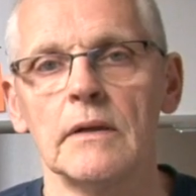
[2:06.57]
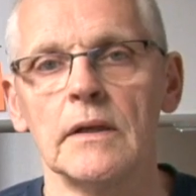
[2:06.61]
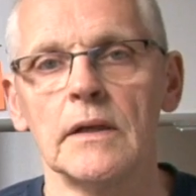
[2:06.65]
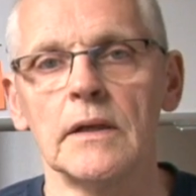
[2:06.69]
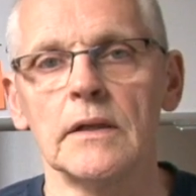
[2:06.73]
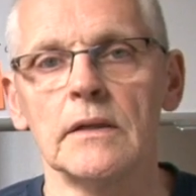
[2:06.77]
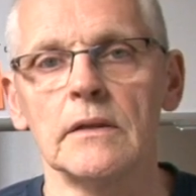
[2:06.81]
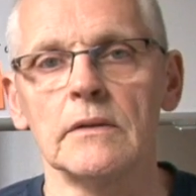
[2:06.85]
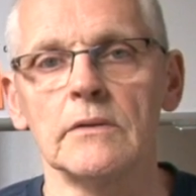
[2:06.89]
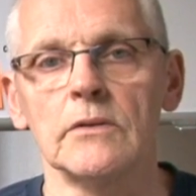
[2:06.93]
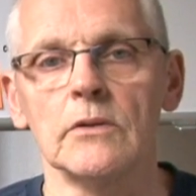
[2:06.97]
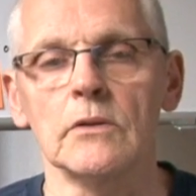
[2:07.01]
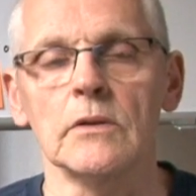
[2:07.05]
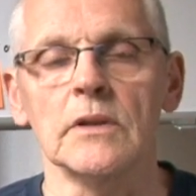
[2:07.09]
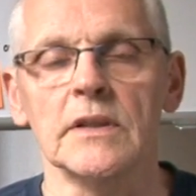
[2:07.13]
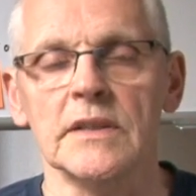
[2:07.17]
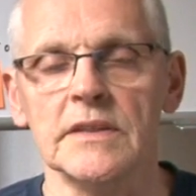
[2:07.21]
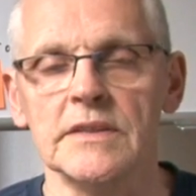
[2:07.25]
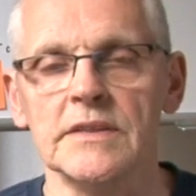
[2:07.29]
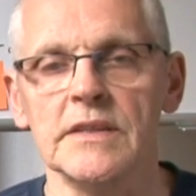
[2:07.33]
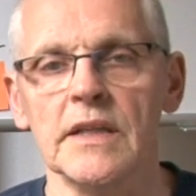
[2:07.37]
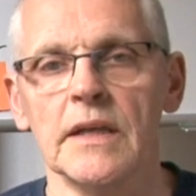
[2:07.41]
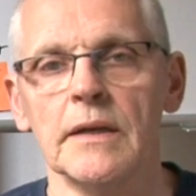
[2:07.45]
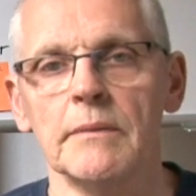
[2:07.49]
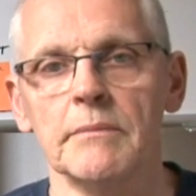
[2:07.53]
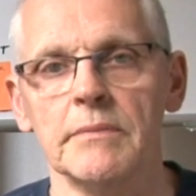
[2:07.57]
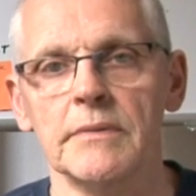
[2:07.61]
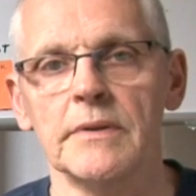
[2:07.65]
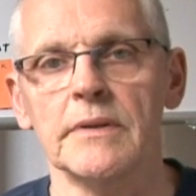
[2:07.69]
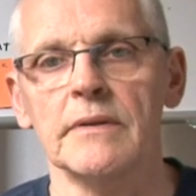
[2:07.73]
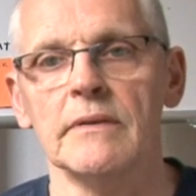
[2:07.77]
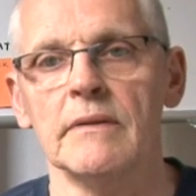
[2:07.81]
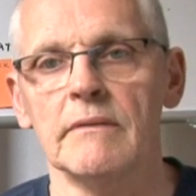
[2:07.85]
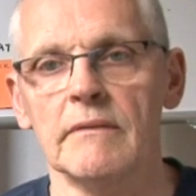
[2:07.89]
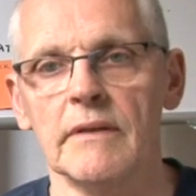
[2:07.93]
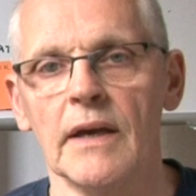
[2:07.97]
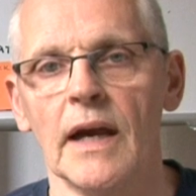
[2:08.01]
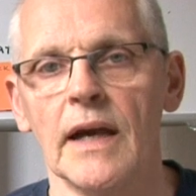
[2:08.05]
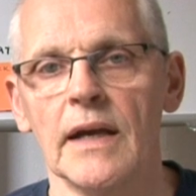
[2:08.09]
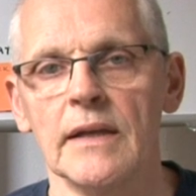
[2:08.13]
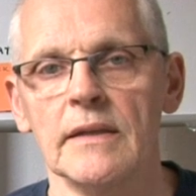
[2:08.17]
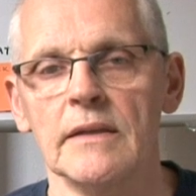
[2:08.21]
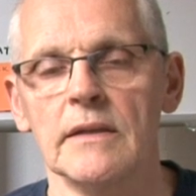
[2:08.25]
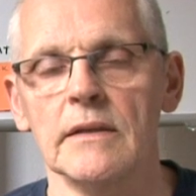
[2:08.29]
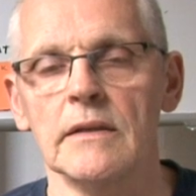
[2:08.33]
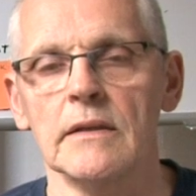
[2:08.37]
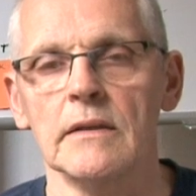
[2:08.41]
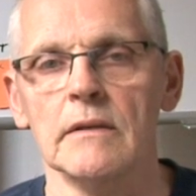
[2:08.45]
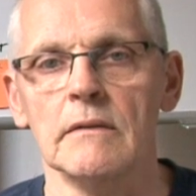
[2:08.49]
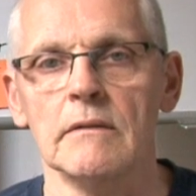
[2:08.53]
And you'll accept the
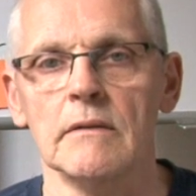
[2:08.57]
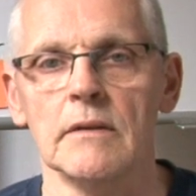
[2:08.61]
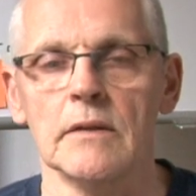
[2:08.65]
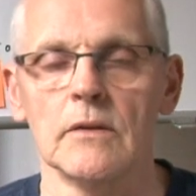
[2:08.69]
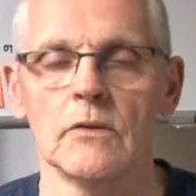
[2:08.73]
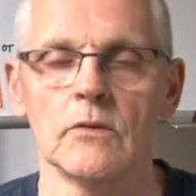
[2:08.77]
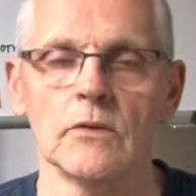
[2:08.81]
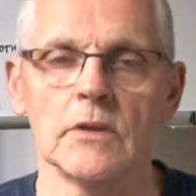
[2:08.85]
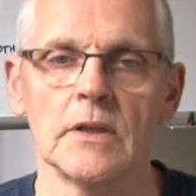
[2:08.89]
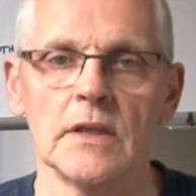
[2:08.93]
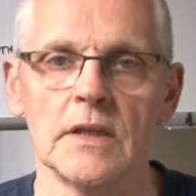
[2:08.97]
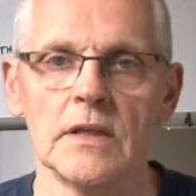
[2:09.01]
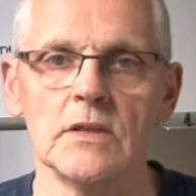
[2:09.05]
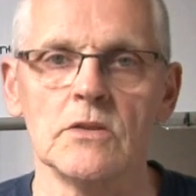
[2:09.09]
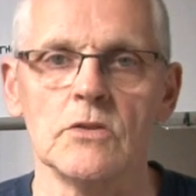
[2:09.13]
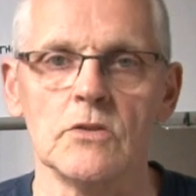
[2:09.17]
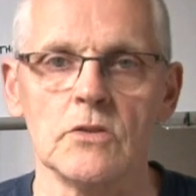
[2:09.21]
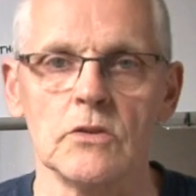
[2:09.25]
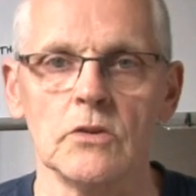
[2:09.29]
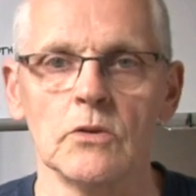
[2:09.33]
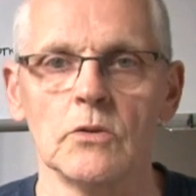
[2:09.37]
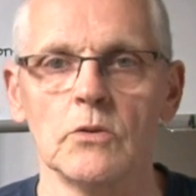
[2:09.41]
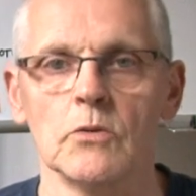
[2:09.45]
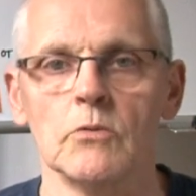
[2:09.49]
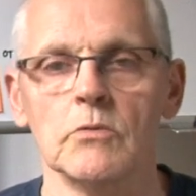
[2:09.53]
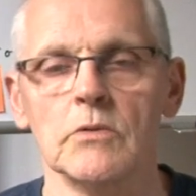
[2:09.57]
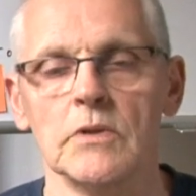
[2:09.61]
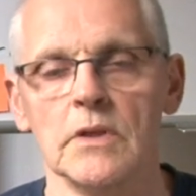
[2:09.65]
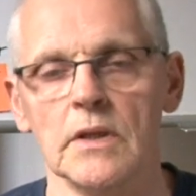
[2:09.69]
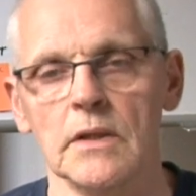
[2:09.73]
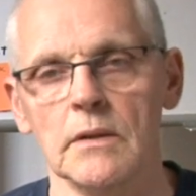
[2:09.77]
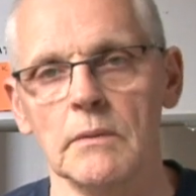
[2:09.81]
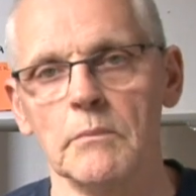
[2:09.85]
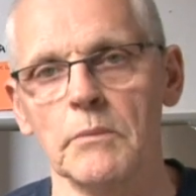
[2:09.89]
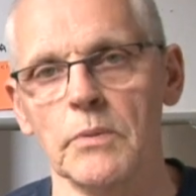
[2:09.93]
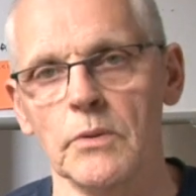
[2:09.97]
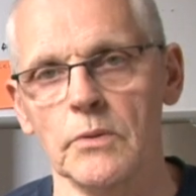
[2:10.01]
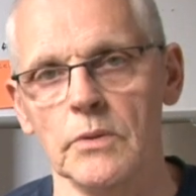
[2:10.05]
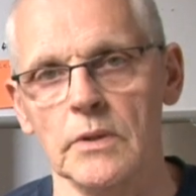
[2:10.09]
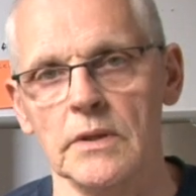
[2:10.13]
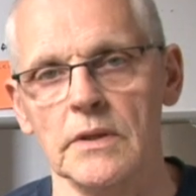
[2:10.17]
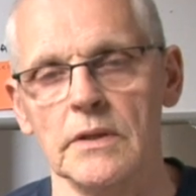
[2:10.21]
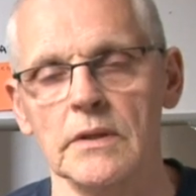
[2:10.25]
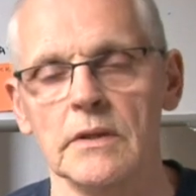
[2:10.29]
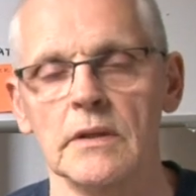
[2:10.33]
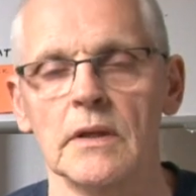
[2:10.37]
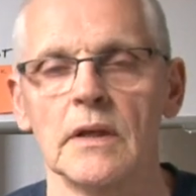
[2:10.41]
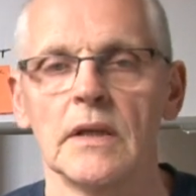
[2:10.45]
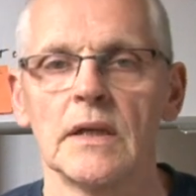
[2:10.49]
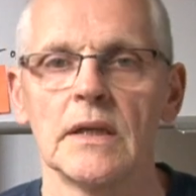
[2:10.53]
idea, you know, you're in school and you get
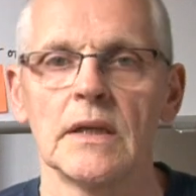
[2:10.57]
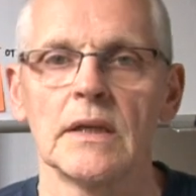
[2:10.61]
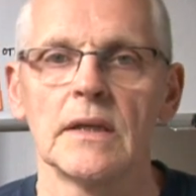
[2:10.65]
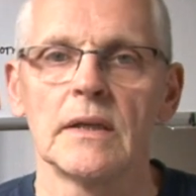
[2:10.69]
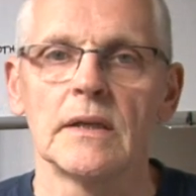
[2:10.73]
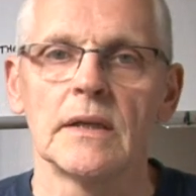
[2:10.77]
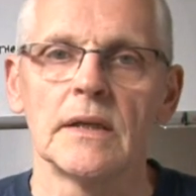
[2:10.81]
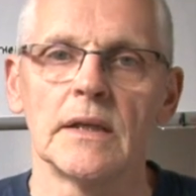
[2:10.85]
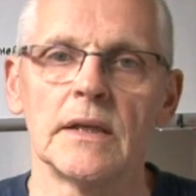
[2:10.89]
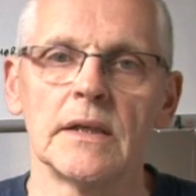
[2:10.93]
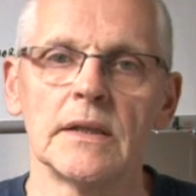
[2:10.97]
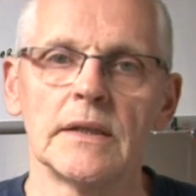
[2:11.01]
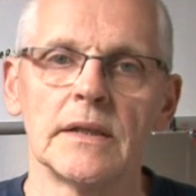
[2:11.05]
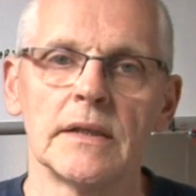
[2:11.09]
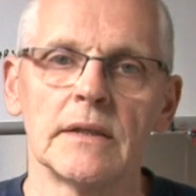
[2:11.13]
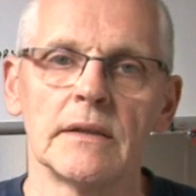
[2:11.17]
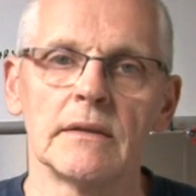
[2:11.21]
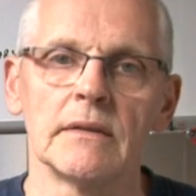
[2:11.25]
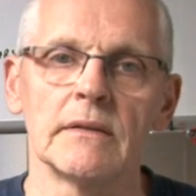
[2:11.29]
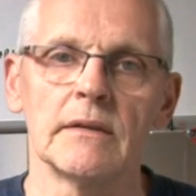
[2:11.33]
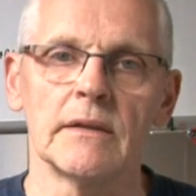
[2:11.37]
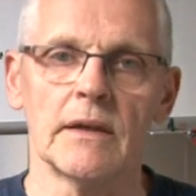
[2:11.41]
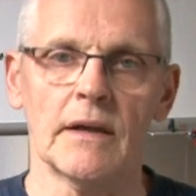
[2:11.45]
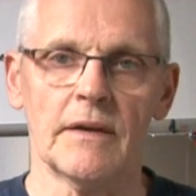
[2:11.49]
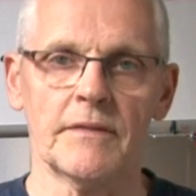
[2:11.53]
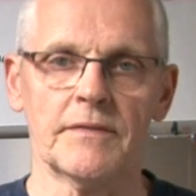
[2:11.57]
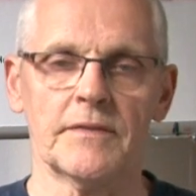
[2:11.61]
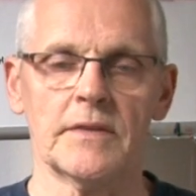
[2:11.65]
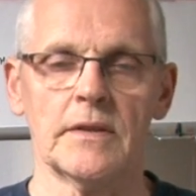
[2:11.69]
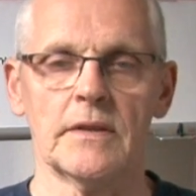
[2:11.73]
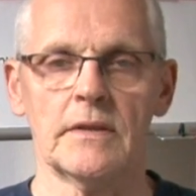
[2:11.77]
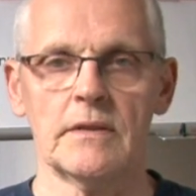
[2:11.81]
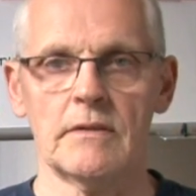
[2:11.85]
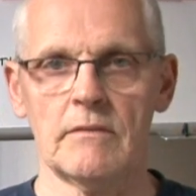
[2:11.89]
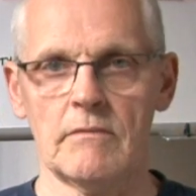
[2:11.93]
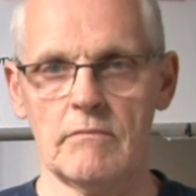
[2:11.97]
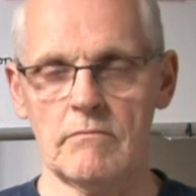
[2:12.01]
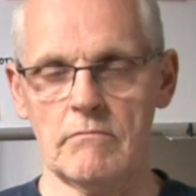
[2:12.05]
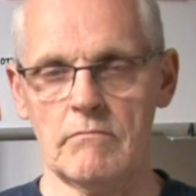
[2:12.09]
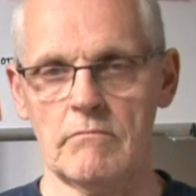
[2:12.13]
bored, and you have to